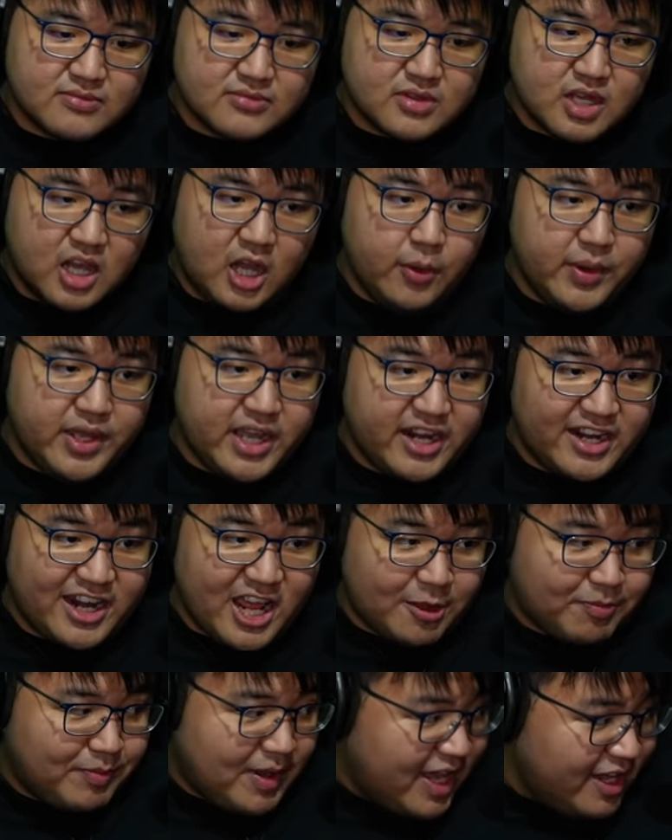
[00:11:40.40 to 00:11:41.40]
Oh, we got
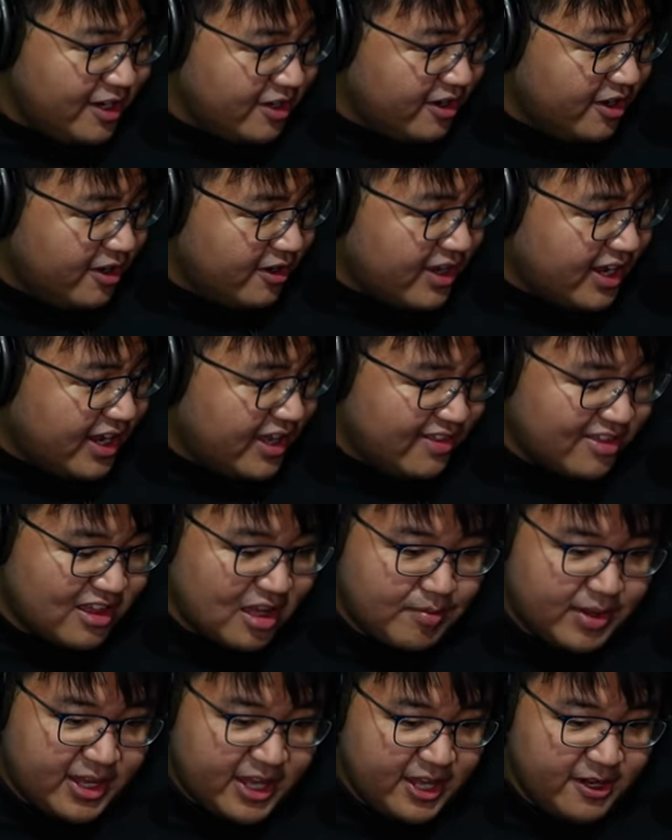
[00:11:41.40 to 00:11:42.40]
neck bet. Okay, that's
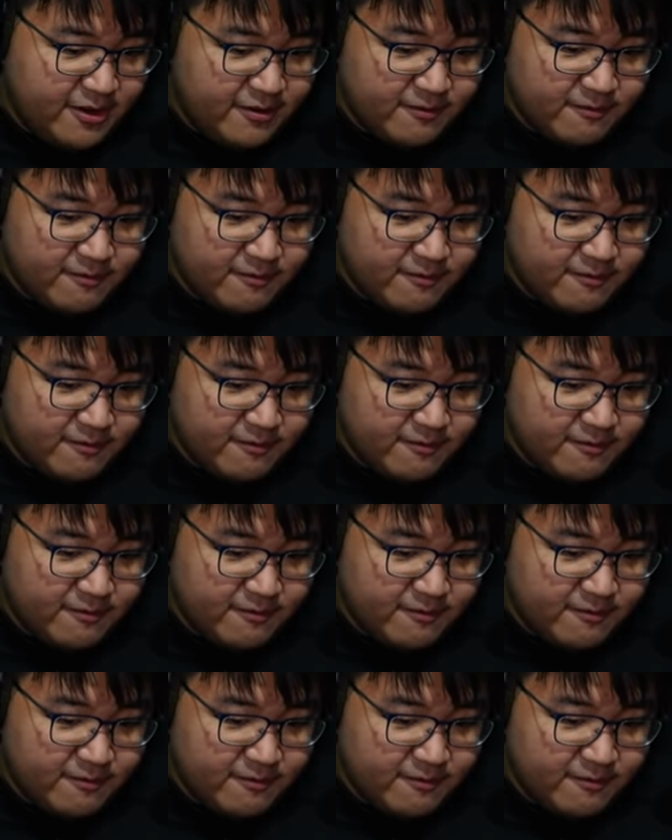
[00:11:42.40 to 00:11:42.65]
not bad.